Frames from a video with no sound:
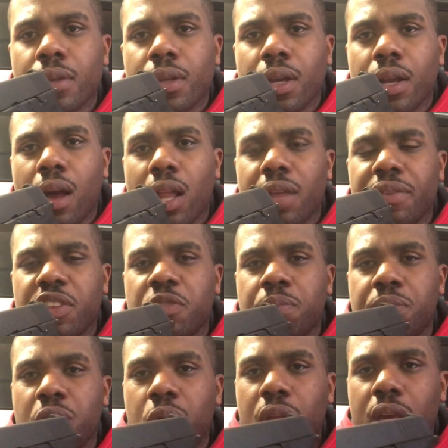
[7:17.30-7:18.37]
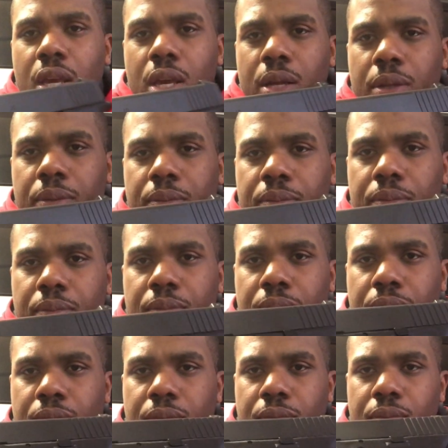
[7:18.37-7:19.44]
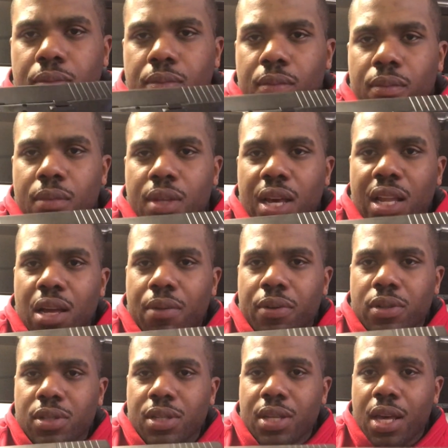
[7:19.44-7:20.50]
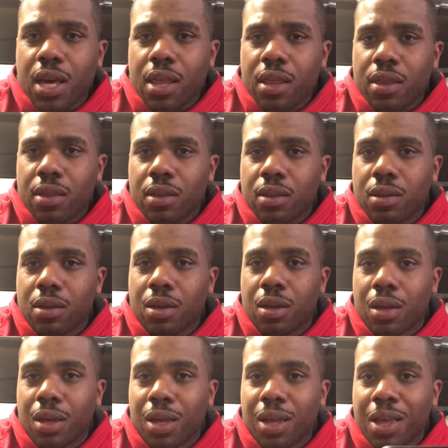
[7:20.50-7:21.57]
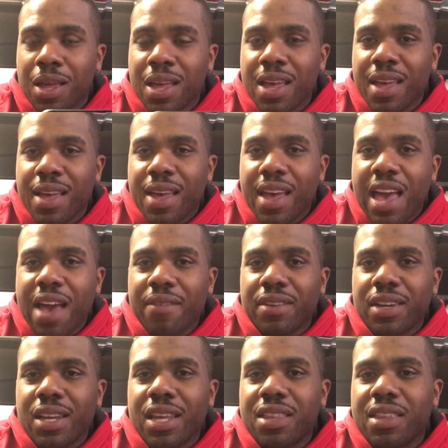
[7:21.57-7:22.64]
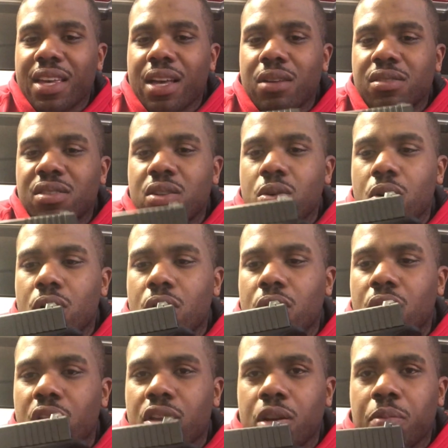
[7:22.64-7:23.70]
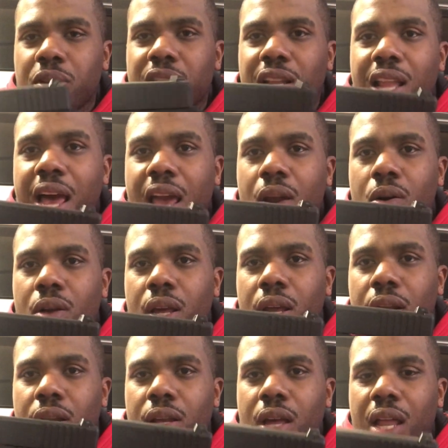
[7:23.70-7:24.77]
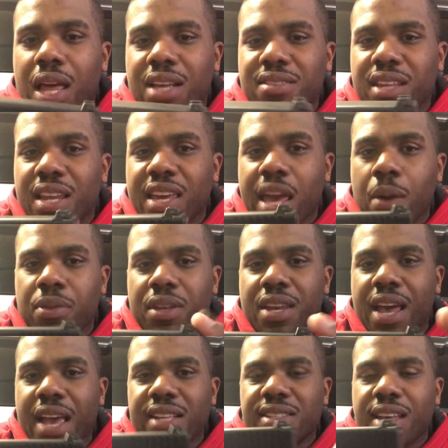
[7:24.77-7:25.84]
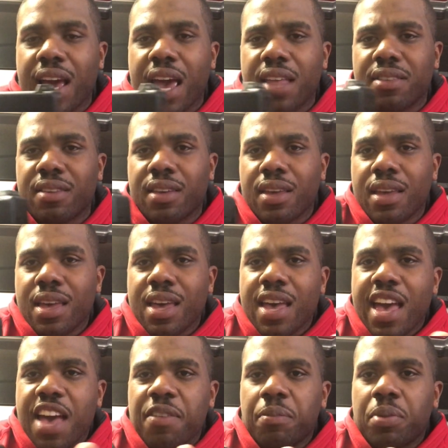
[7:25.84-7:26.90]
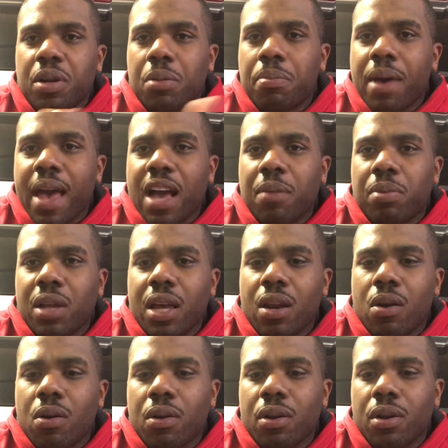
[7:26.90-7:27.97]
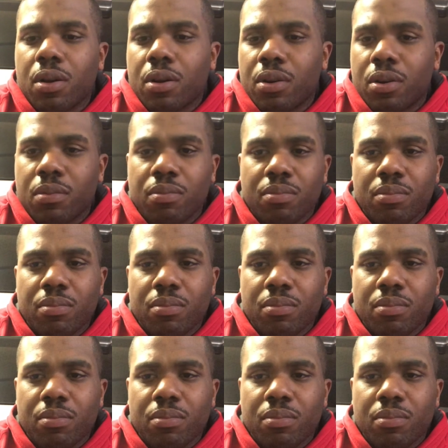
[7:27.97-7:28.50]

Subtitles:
and all of its beauty. I love her to death. Haven't done anything else to her other than put the light on it. Like I said, it came with the night sights. Haven't put a back plate on it or